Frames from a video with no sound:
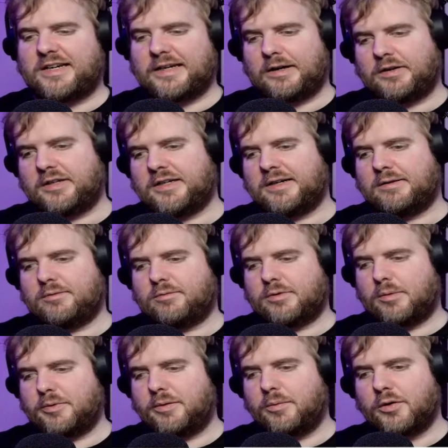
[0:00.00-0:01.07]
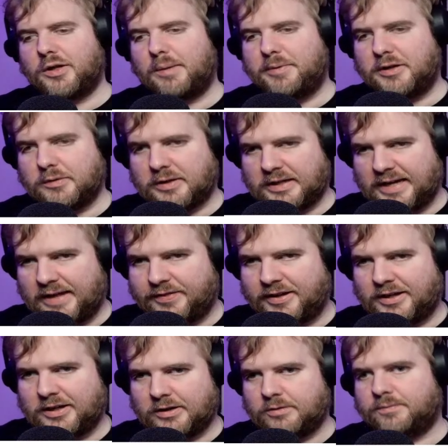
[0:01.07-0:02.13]
out. Yep, well, we will not be doing that.
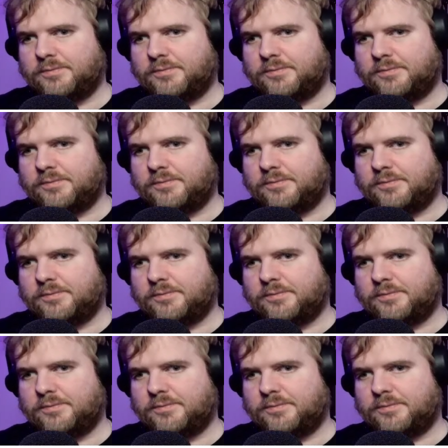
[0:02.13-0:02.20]
Thank you.